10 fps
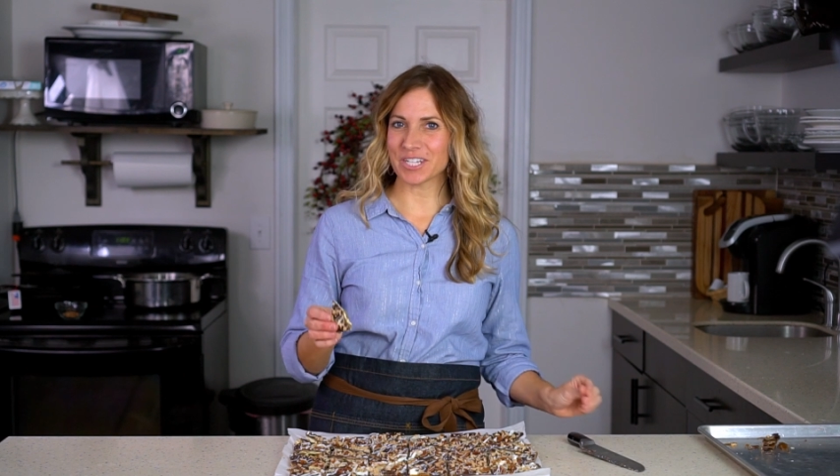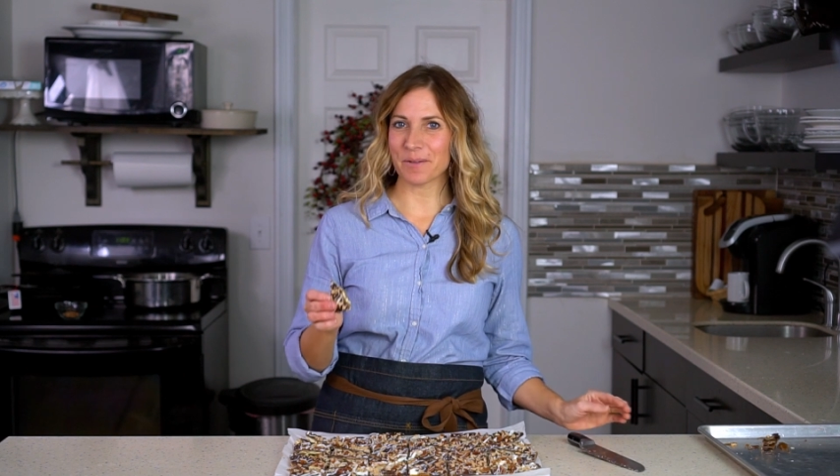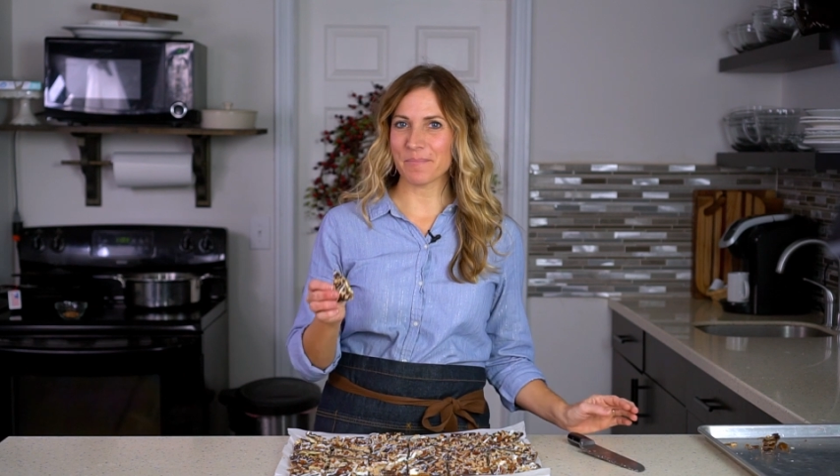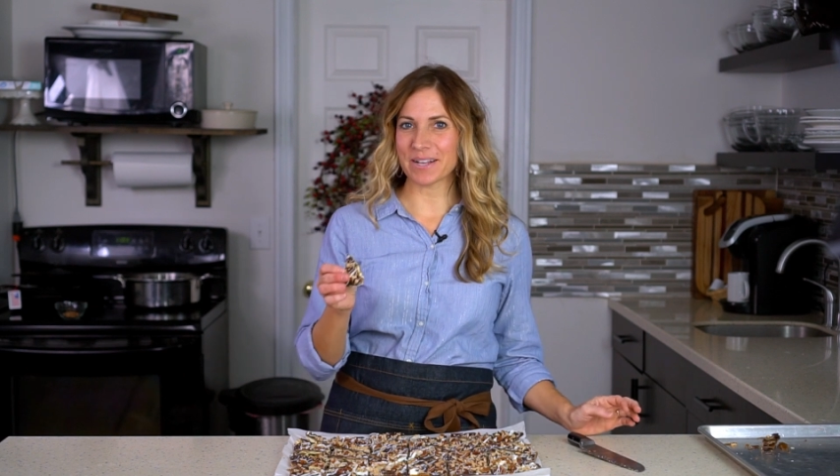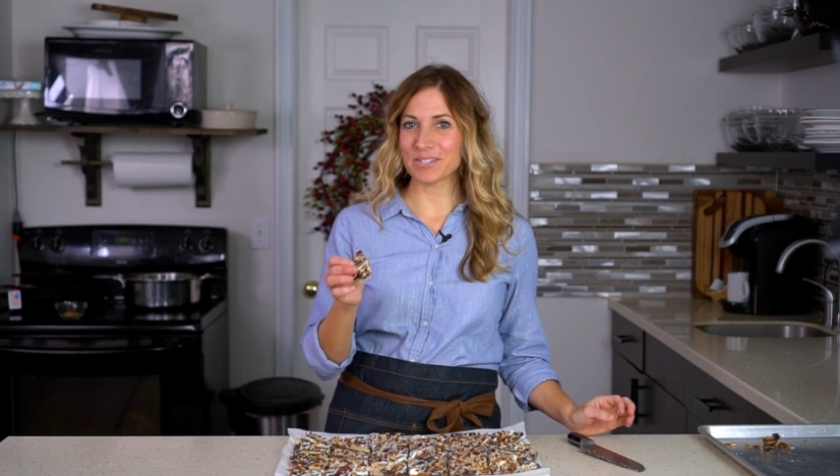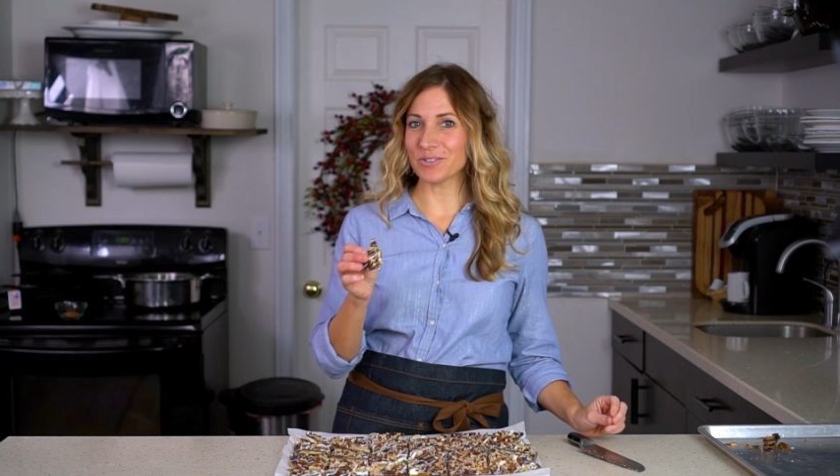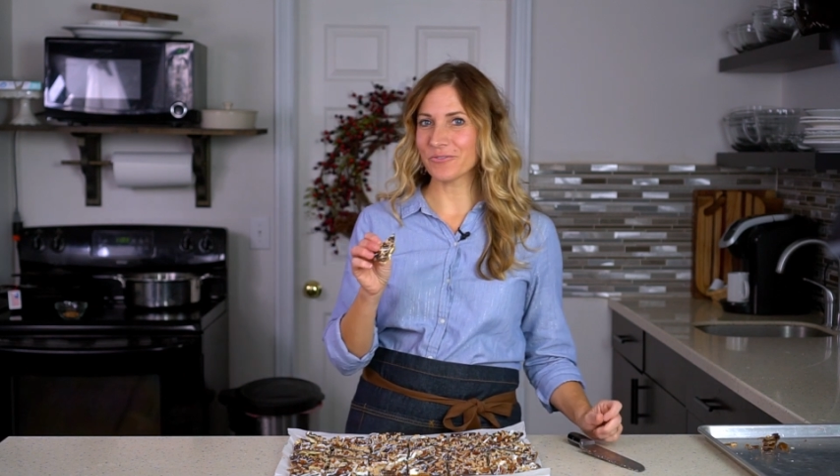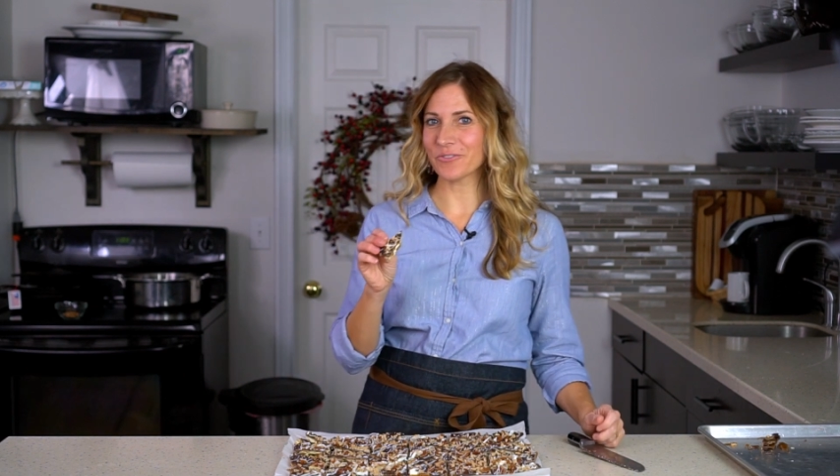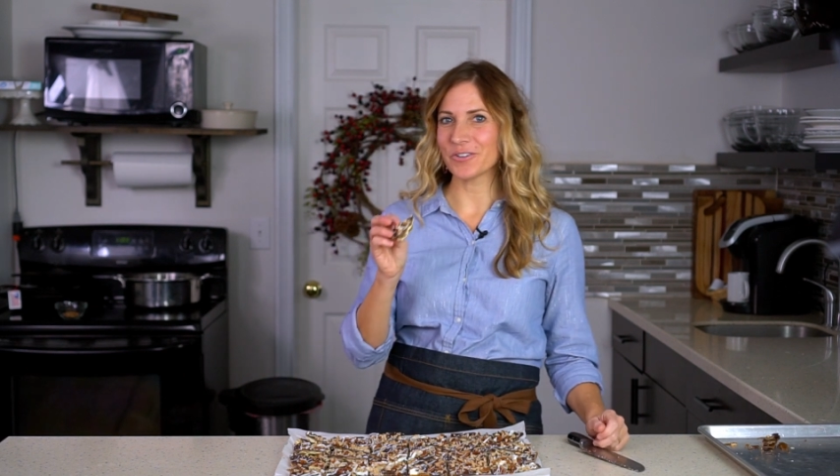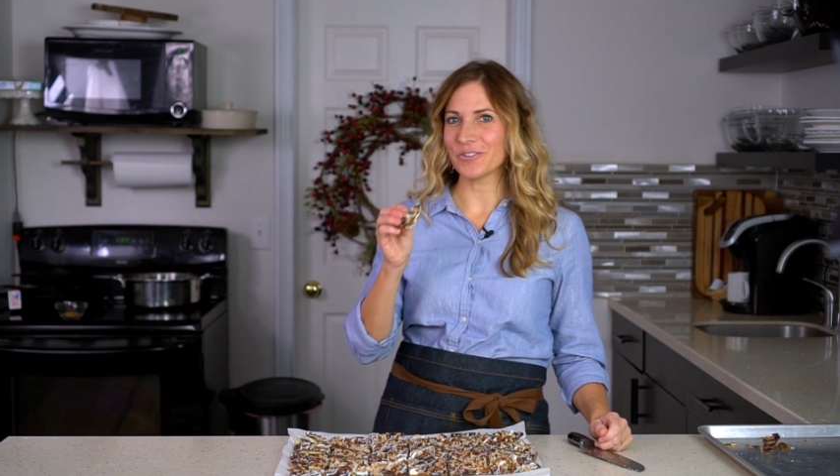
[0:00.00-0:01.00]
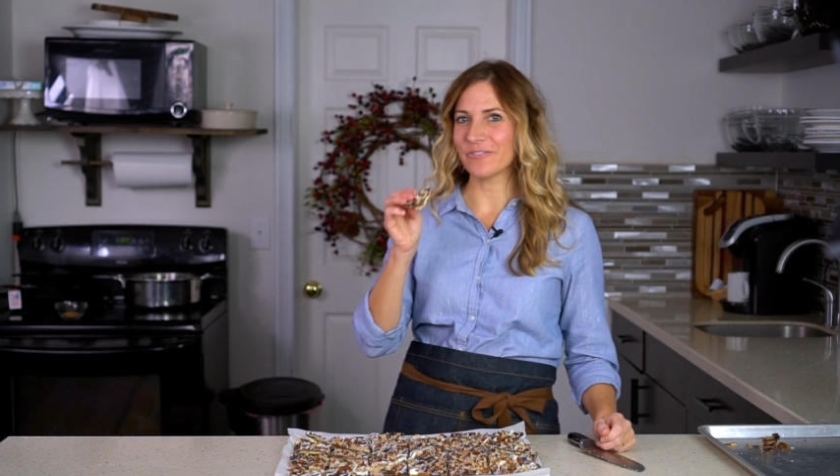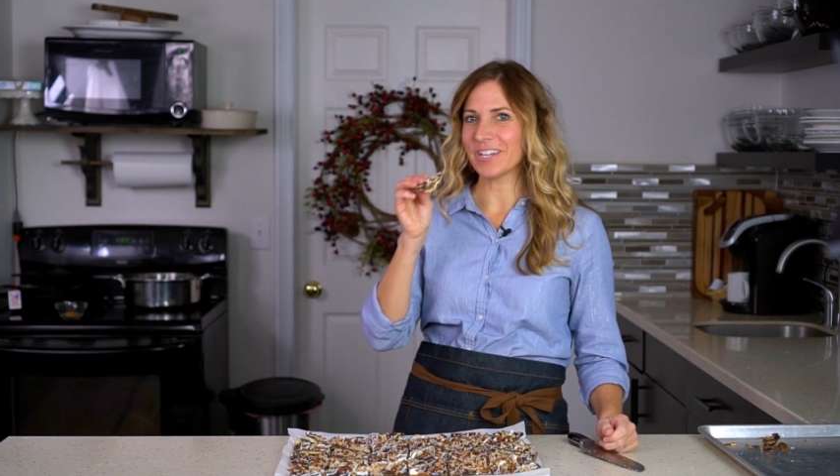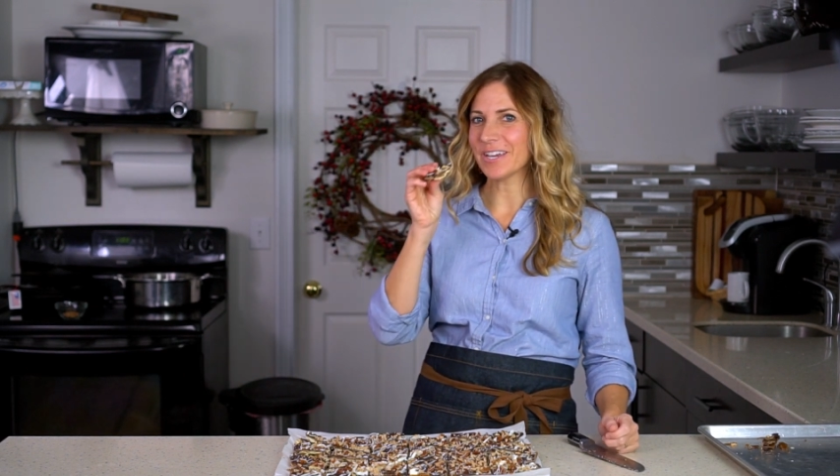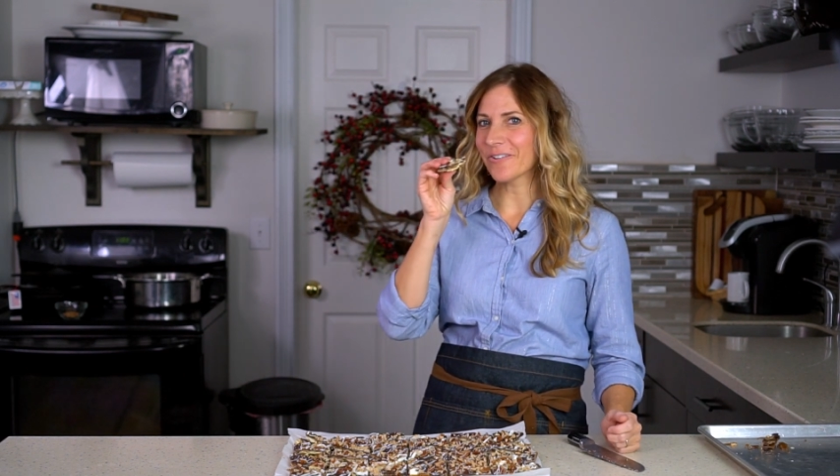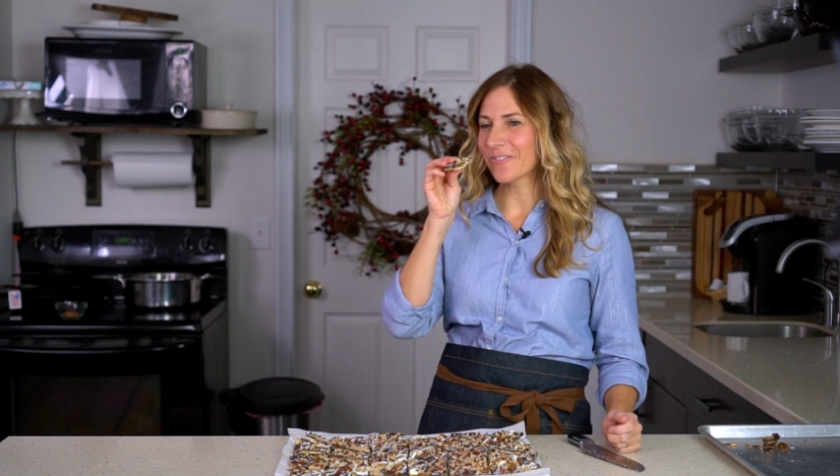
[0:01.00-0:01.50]
check back soon for a new
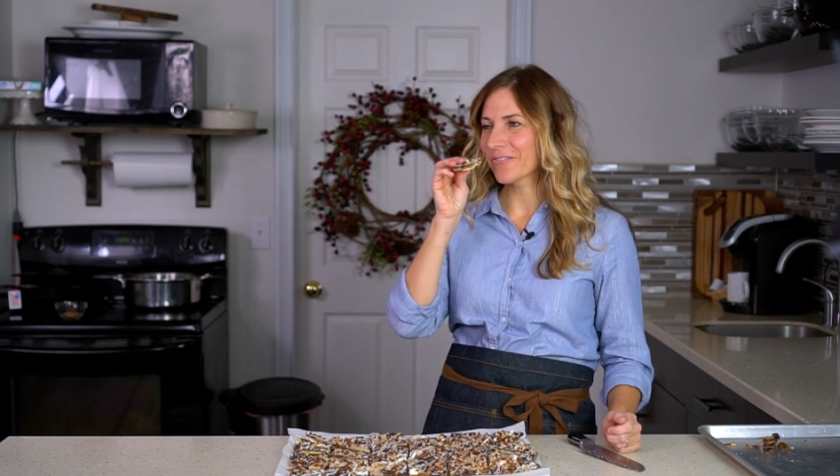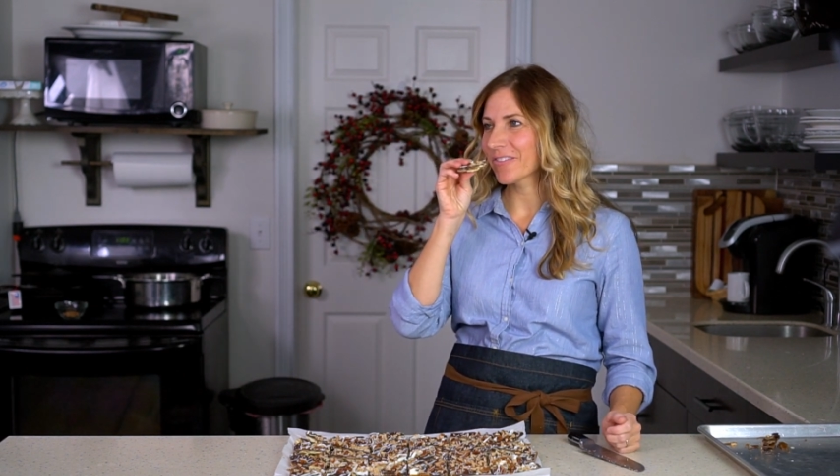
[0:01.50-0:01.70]
video.